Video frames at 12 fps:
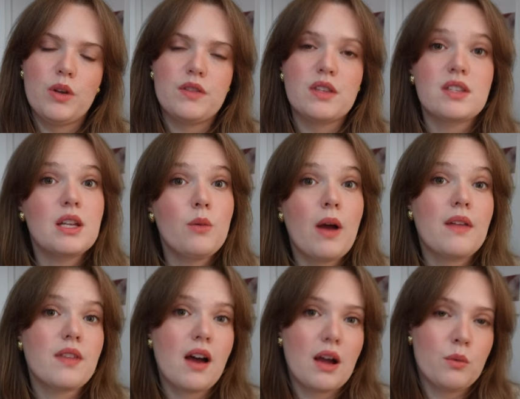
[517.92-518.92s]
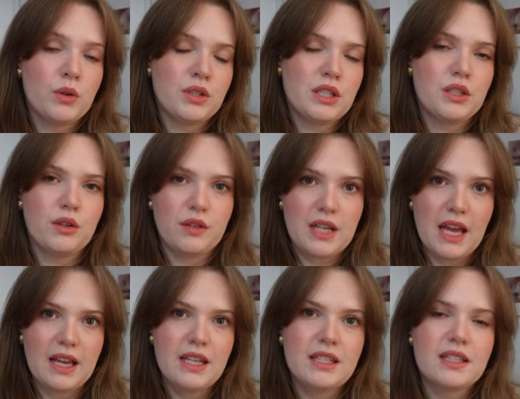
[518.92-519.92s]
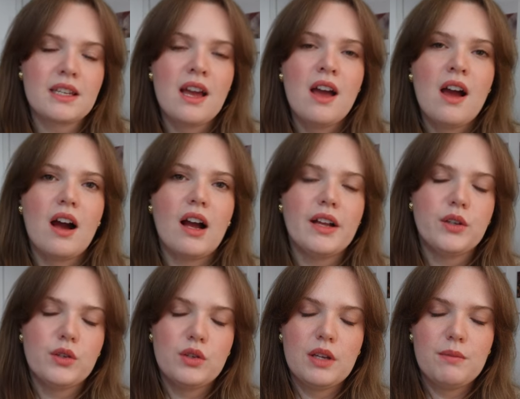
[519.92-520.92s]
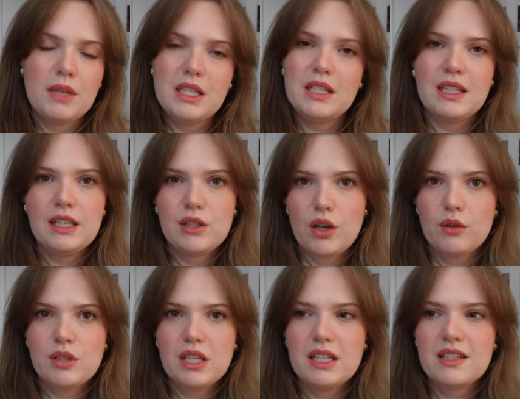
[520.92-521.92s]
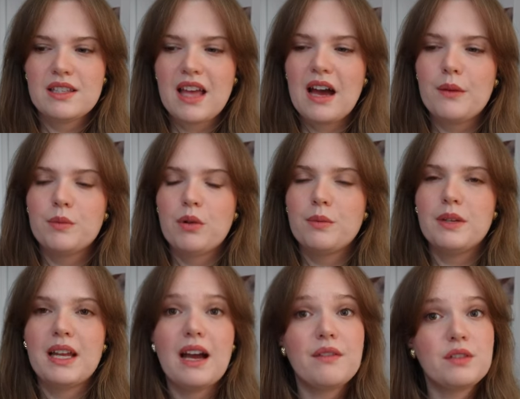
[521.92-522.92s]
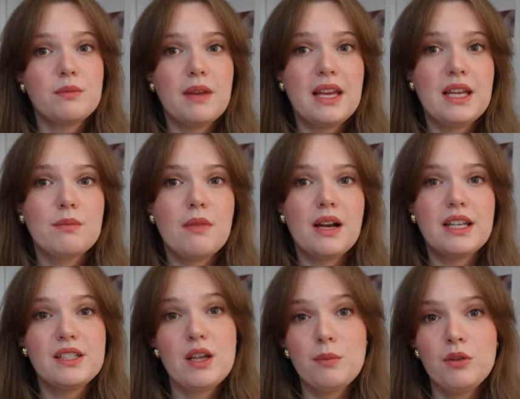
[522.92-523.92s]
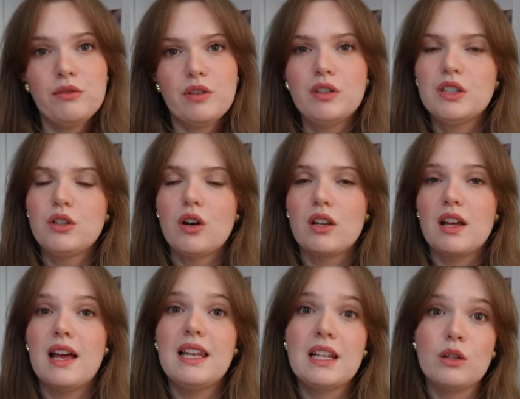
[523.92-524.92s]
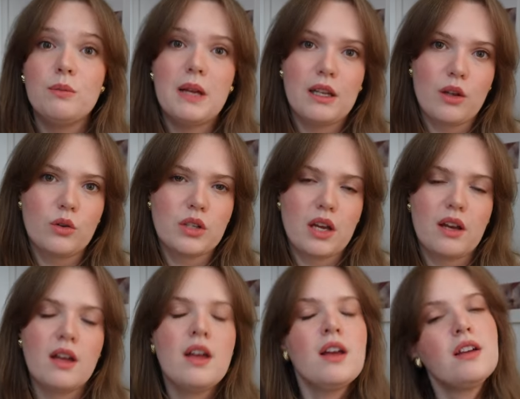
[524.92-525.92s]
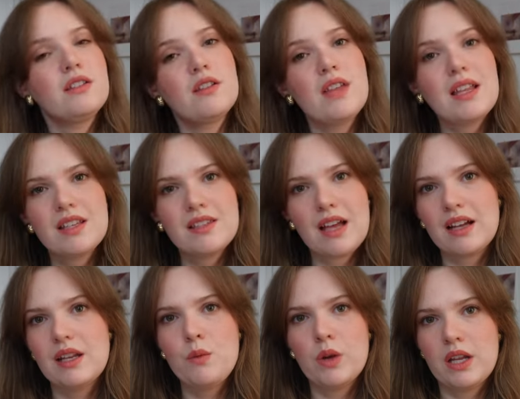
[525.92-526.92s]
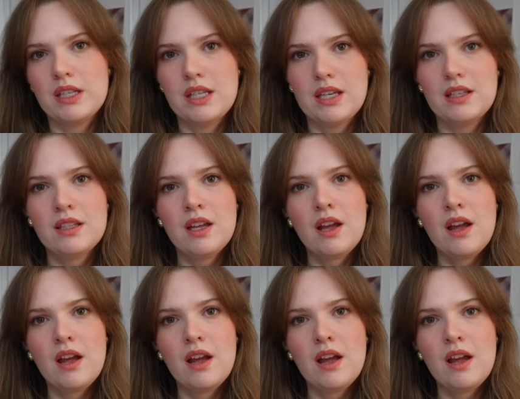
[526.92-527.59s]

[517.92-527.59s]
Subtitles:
with the silhouette that I wanted to create, I could immediately notice that I would probably have to make my double folded collar a little bit longer, so that's exactly what I did.